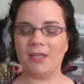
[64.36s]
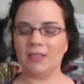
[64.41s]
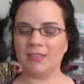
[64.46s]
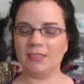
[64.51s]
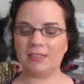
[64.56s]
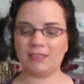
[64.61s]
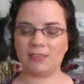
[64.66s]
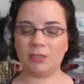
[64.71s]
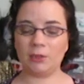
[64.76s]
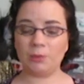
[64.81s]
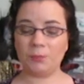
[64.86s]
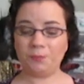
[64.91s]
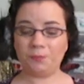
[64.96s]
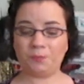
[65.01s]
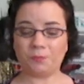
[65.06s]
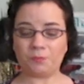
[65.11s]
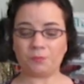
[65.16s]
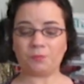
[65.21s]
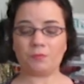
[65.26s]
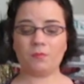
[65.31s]
So
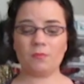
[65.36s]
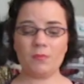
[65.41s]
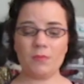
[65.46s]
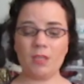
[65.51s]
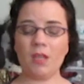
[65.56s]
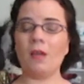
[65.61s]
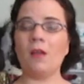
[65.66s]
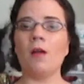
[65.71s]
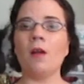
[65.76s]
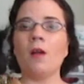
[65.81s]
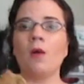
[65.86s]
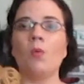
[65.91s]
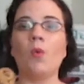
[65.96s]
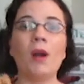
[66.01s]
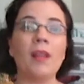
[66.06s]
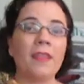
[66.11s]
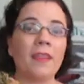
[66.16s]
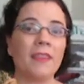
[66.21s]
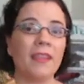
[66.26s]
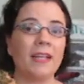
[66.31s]

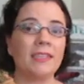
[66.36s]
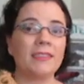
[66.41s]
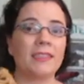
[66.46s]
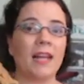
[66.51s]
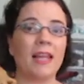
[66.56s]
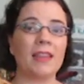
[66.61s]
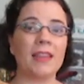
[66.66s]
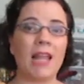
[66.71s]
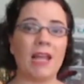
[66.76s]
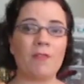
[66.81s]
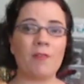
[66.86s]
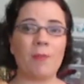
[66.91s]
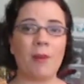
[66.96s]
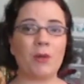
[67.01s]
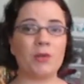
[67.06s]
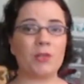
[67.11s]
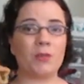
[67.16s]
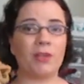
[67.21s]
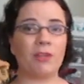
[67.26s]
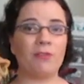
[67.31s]
one of the things that I love
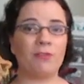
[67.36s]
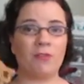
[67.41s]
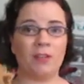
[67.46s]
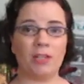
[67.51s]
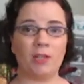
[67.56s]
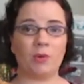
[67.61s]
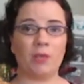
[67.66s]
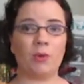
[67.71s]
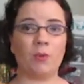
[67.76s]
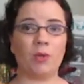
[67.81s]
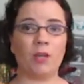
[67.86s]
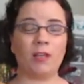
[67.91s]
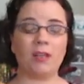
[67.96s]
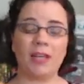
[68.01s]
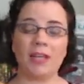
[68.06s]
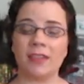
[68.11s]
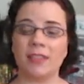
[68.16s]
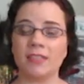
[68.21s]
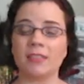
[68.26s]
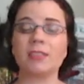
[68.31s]
about doing filigree work
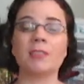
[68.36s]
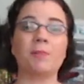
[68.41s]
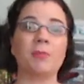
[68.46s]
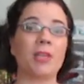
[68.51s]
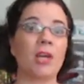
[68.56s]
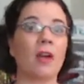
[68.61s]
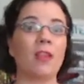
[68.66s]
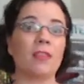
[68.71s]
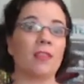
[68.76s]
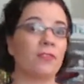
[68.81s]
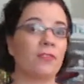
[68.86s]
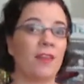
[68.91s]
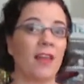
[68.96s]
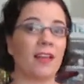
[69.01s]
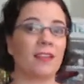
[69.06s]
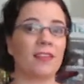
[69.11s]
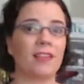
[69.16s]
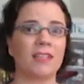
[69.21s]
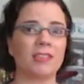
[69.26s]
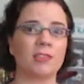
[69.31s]
like this, beyond the
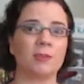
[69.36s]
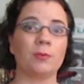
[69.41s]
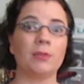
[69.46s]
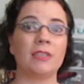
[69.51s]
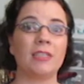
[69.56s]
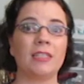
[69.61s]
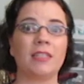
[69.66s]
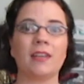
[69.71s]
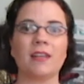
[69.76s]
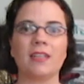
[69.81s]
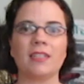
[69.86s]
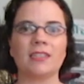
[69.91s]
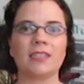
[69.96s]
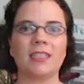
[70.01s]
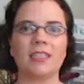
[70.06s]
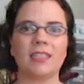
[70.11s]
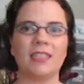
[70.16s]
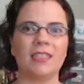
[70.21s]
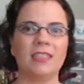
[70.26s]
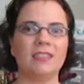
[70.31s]
fact that it's
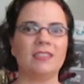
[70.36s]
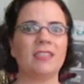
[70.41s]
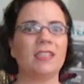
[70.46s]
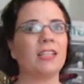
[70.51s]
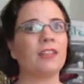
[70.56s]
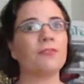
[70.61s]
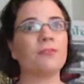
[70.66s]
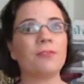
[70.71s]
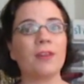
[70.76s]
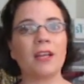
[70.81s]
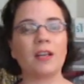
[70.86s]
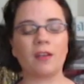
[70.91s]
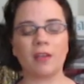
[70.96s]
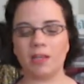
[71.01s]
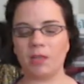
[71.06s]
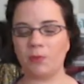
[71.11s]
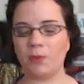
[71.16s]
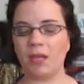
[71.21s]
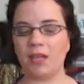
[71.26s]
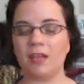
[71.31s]
ridiculously easy and
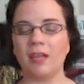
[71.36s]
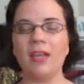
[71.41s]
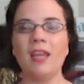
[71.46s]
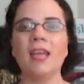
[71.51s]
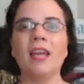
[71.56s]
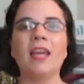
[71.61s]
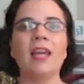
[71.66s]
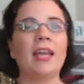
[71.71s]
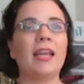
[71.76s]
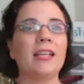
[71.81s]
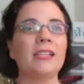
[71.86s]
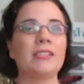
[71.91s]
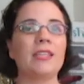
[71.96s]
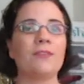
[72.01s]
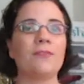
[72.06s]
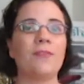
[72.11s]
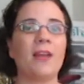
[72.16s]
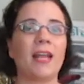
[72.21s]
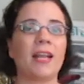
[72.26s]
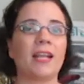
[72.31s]
fairly quick, is
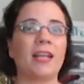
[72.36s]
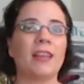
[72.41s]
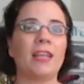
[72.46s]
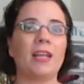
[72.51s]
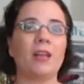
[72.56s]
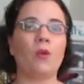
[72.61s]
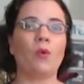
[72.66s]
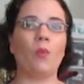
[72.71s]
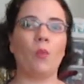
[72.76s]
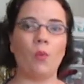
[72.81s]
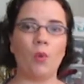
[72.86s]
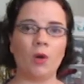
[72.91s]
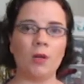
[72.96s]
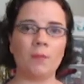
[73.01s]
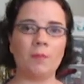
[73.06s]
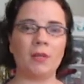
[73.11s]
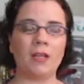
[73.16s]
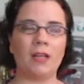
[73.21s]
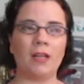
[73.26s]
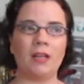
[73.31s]
the fact that
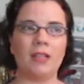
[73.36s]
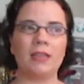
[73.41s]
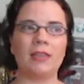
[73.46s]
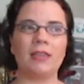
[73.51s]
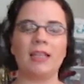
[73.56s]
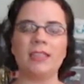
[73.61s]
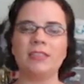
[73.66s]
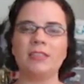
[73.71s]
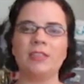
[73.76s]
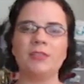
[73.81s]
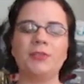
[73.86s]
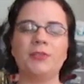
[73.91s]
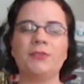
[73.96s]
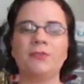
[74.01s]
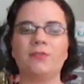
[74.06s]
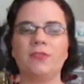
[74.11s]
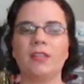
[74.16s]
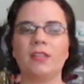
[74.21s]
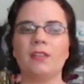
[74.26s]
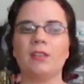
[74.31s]
Worbla lets you do
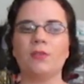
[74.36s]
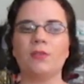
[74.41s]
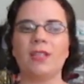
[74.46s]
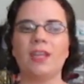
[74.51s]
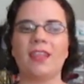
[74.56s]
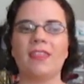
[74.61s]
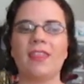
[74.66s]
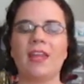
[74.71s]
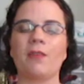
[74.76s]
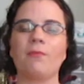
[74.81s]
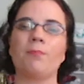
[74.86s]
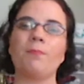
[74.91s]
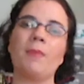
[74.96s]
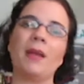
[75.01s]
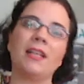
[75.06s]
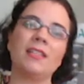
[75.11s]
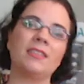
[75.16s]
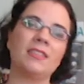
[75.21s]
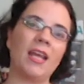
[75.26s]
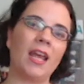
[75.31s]
filigree that
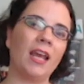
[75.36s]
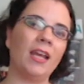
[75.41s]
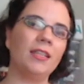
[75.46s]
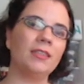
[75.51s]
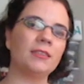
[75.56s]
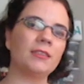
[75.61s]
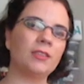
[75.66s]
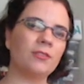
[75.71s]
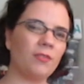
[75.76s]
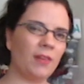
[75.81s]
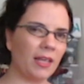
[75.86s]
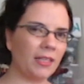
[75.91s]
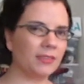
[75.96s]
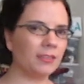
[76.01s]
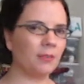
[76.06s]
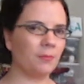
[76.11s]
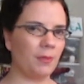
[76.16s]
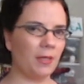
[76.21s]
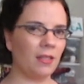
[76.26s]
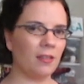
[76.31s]
maintains
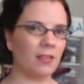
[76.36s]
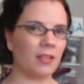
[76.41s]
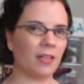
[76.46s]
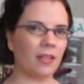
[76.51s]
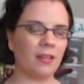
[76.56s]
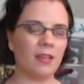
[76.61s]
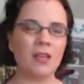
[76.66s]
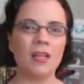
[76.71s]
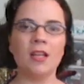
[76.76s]
flexibility